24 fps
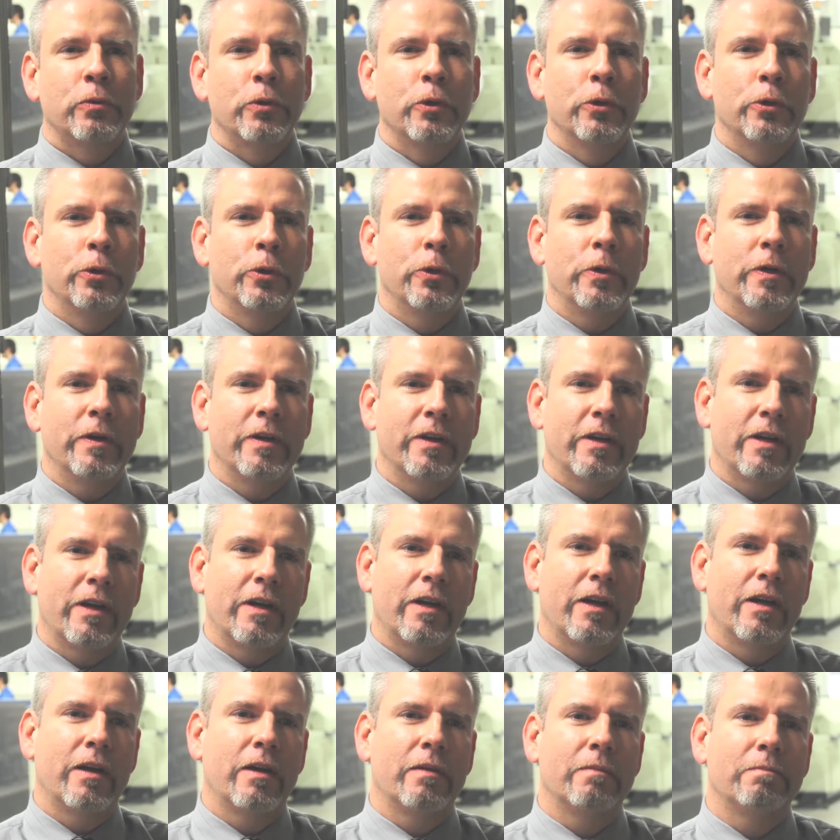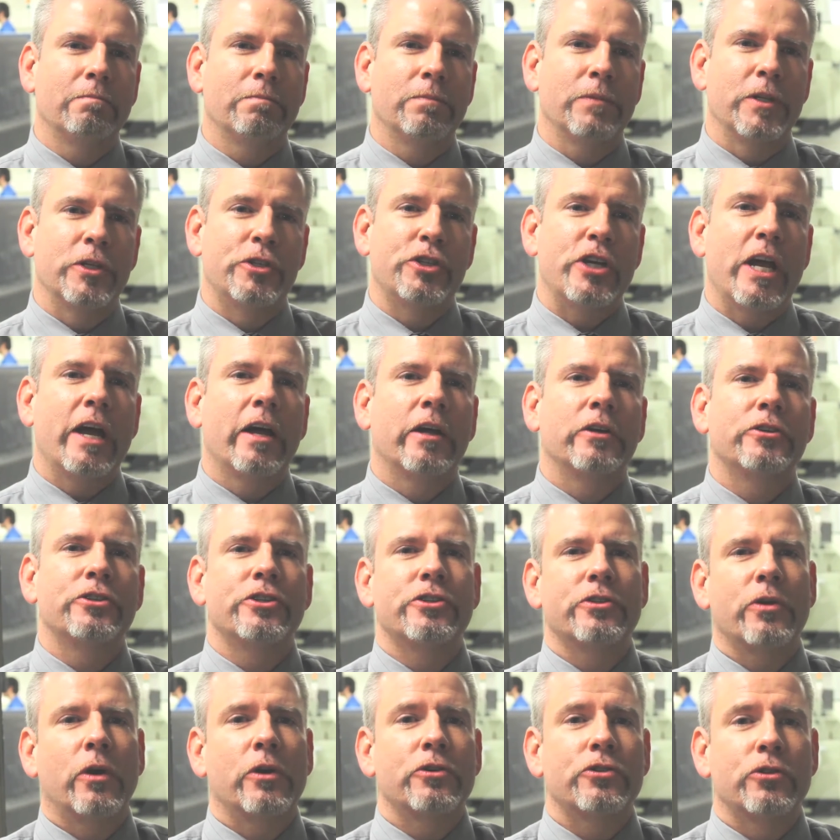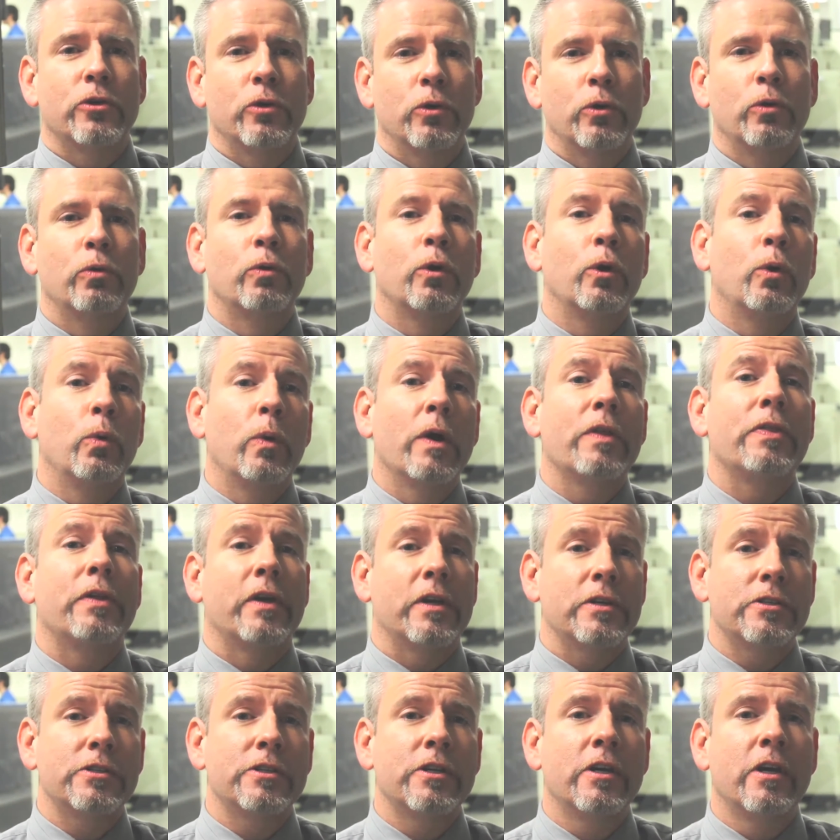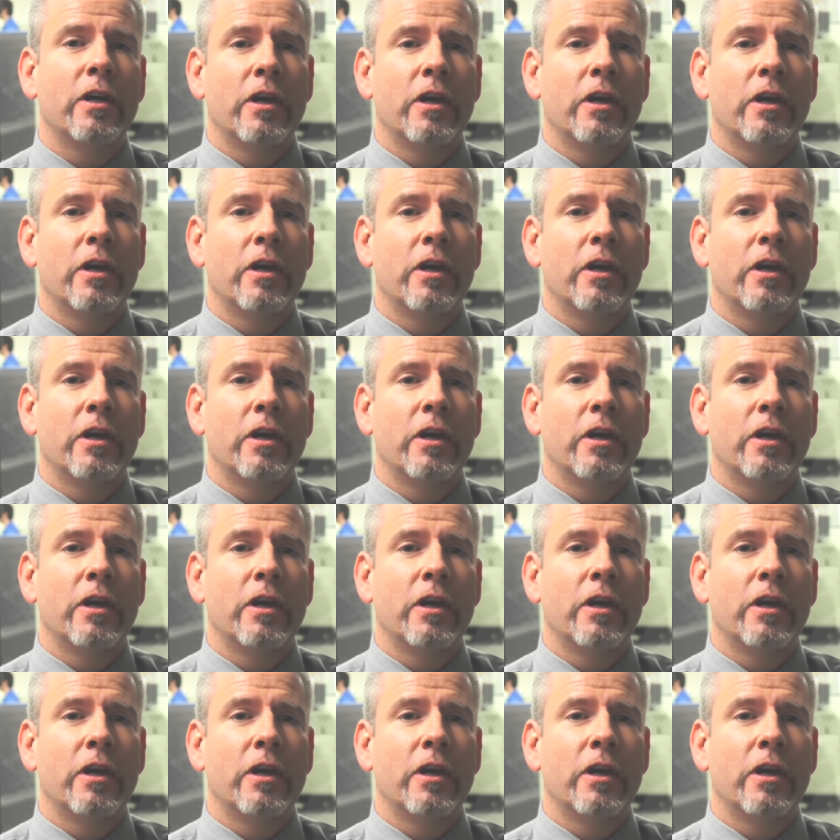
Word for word: grew, the challenges also grew with us.